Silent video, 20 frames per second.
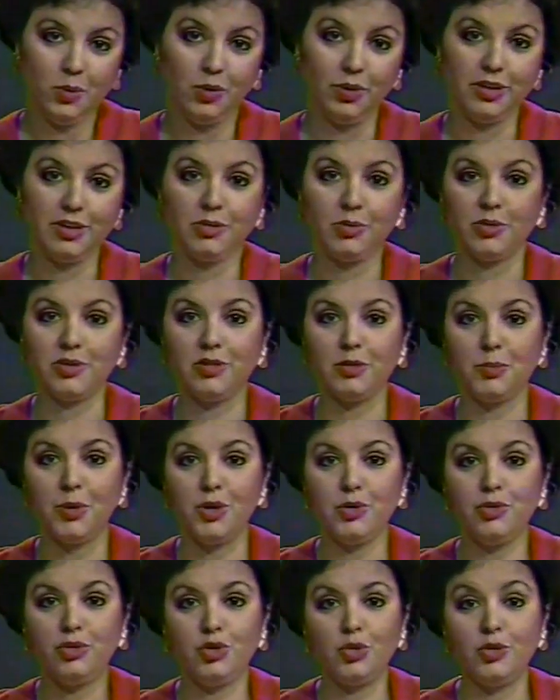Well, this was
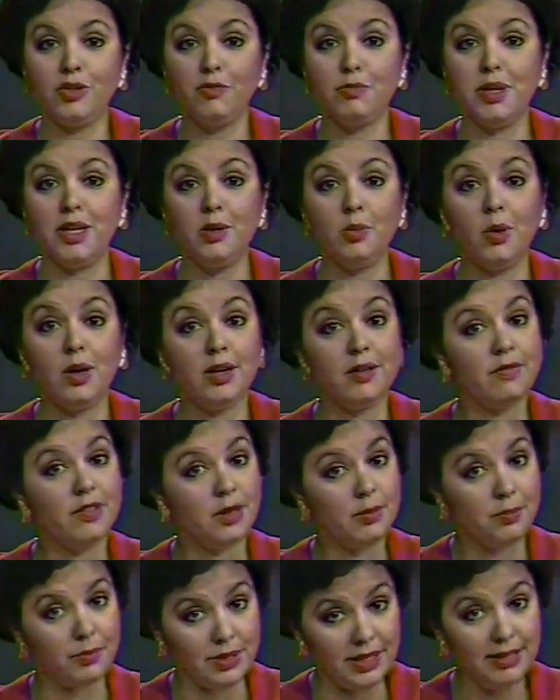supposed to have been one
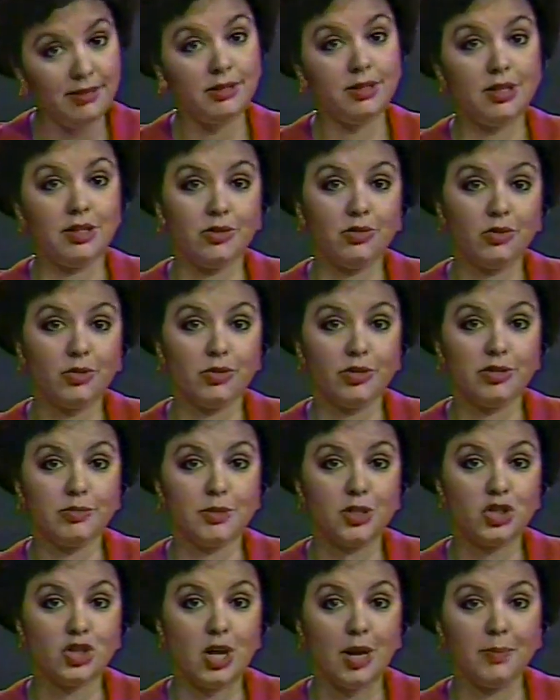of the busiest
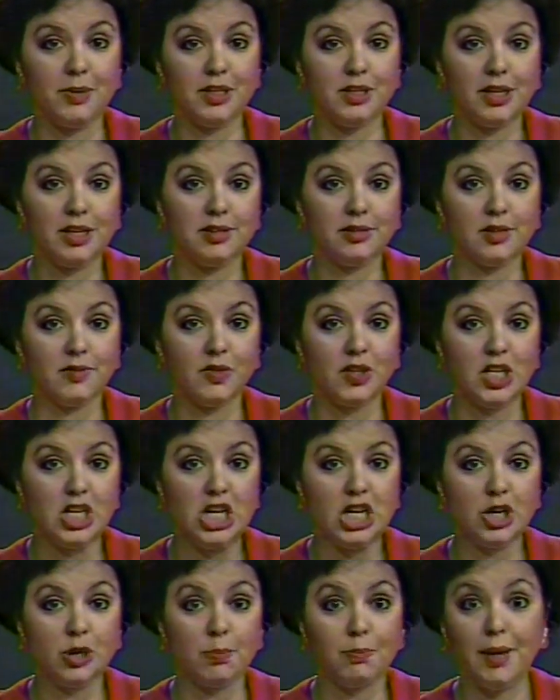Christmas shopping days of the
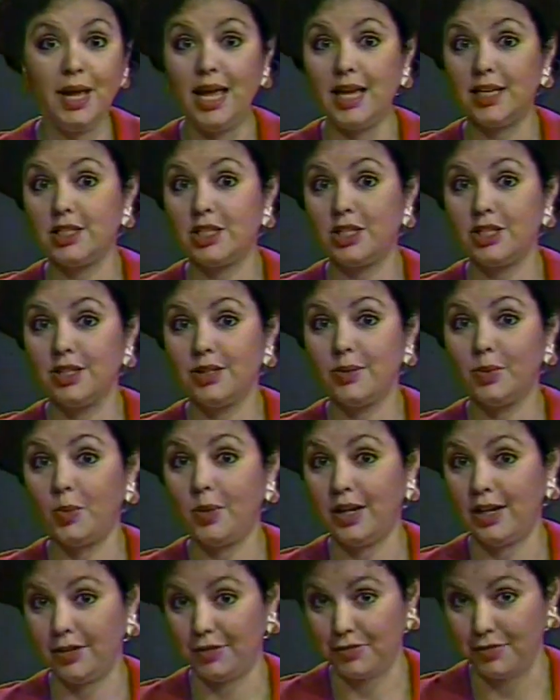year, but
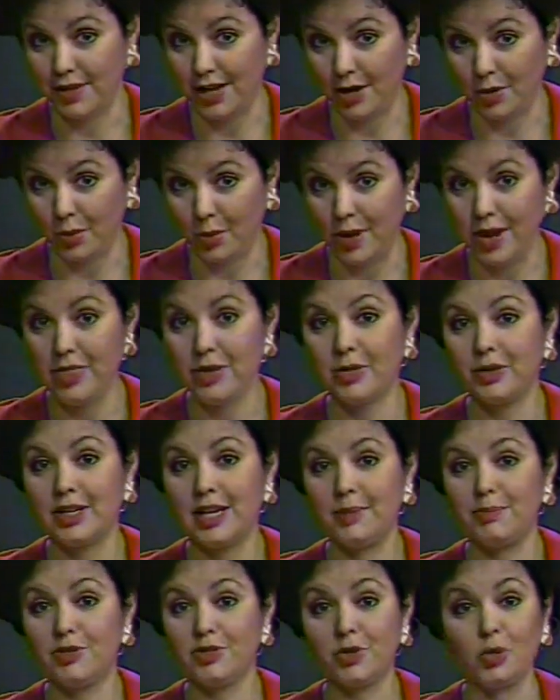while foul weather
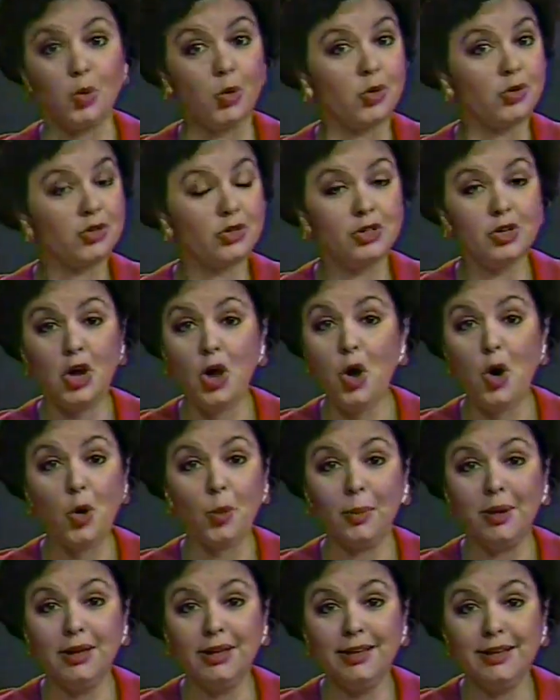kept scores at
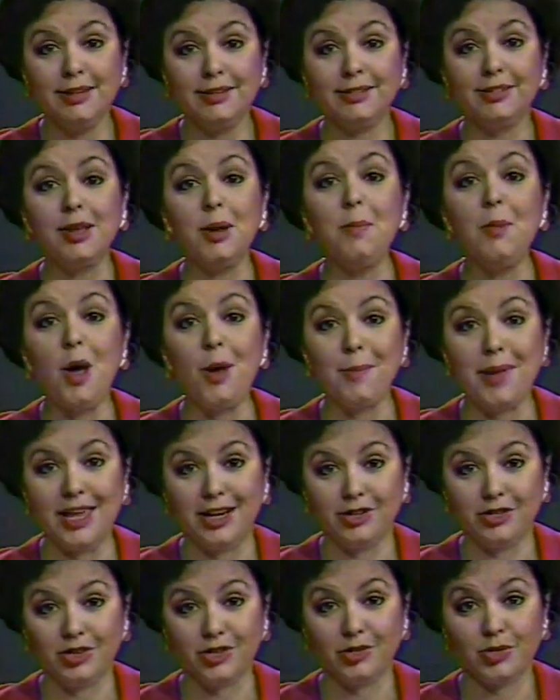home, some mall
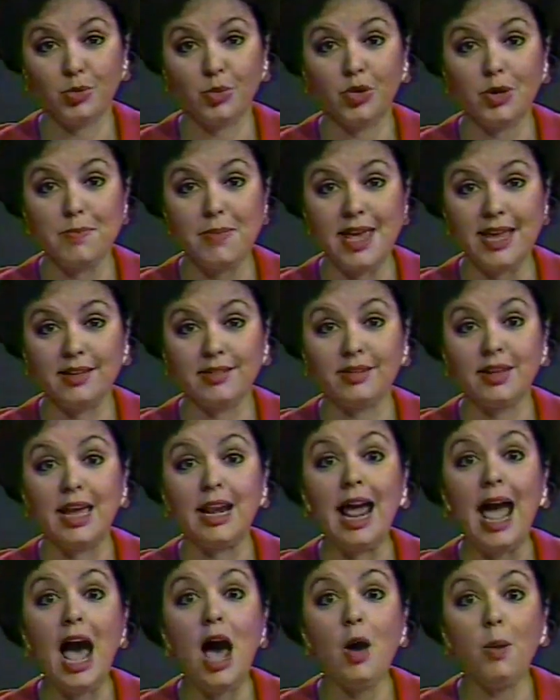managers were amazed
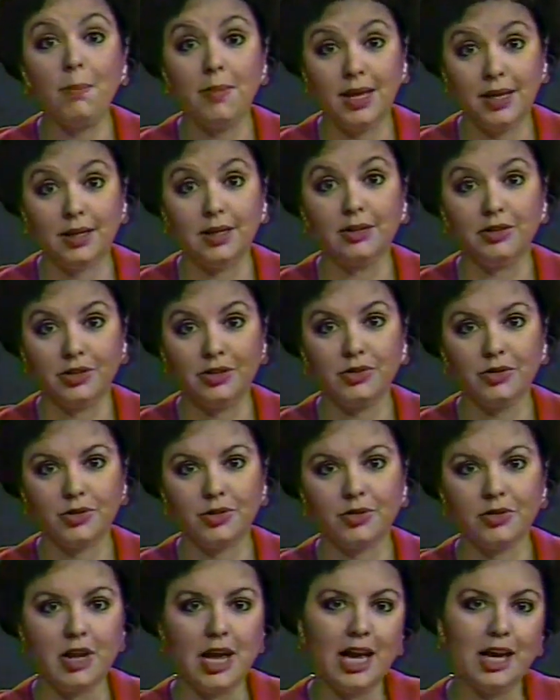at how many did
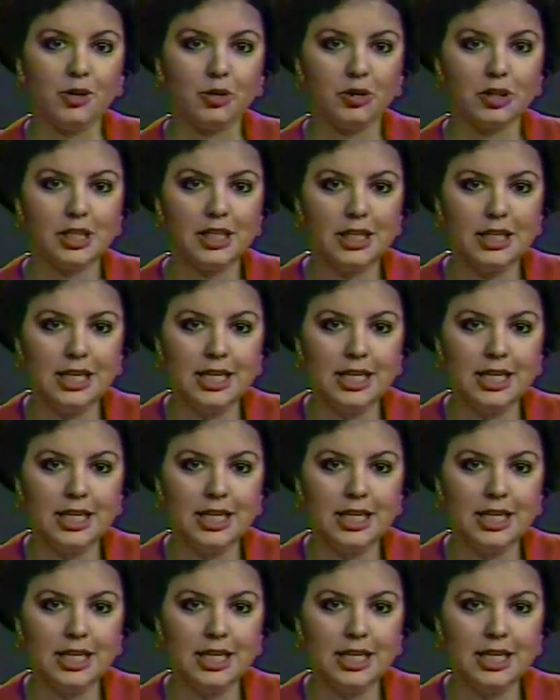turn out.